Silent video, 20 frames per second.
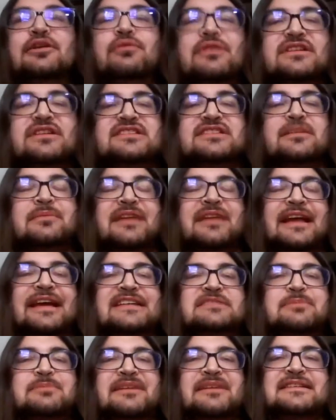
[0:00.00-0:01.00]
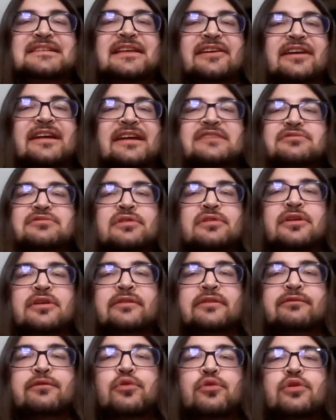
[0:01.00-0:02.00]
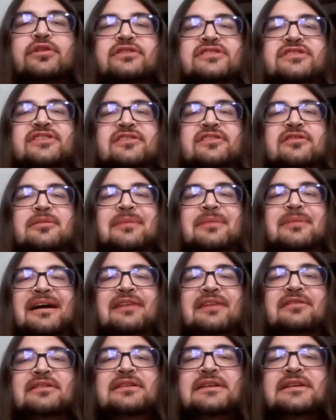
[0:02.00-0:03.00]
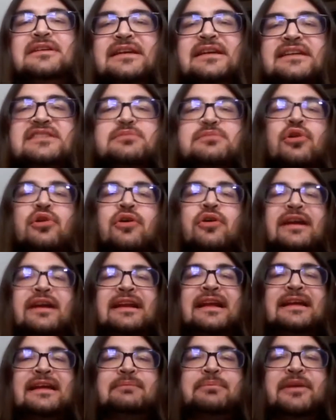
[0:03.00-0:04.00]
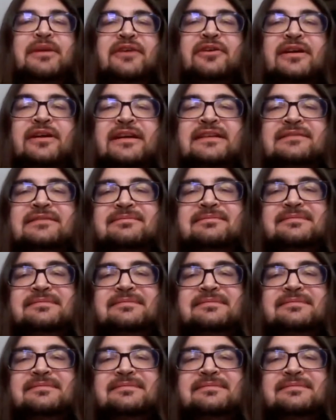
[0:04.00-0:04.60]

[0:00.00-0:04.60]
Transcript: what are some of the aspects that you guys were looking forward to about exploring that period?